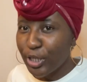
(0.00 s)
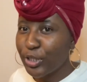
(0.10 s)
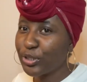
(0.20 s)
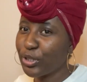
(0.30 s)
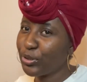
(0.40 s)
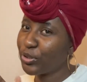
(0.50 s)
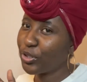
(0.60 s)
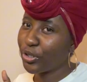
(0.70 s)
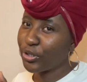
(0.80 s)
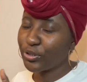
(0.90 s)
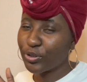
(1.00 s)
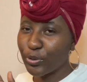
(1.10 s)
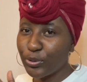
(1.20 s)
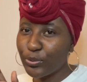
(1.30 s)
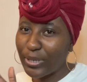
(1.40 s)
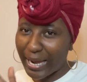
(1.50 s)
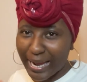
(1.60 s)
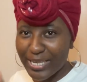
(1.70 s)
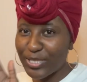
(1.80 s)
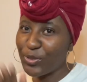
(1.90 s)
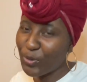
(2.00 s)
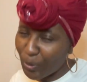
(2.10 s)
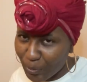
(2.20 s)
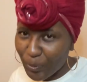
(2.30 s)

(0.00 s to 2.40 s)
so you guys know